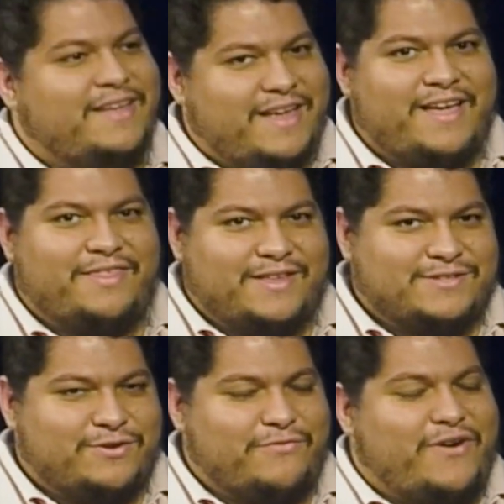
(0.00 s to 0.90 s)
Yeah, thanks
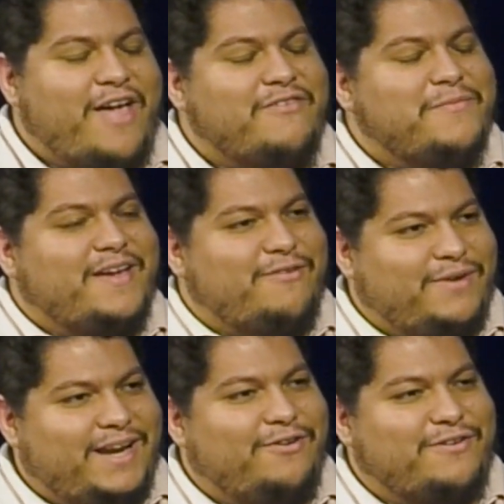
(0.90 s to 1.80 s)
you for having me. I'm
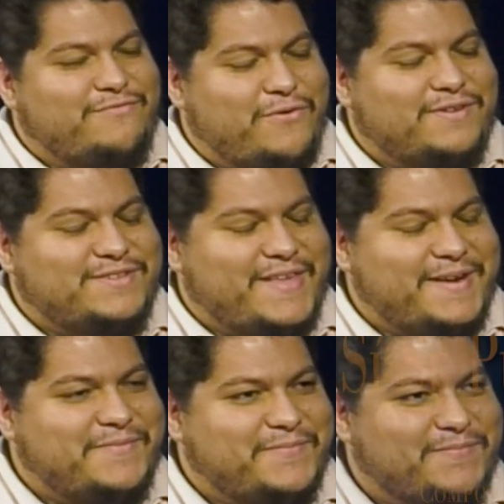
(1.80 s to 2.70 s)
really looking forward to that.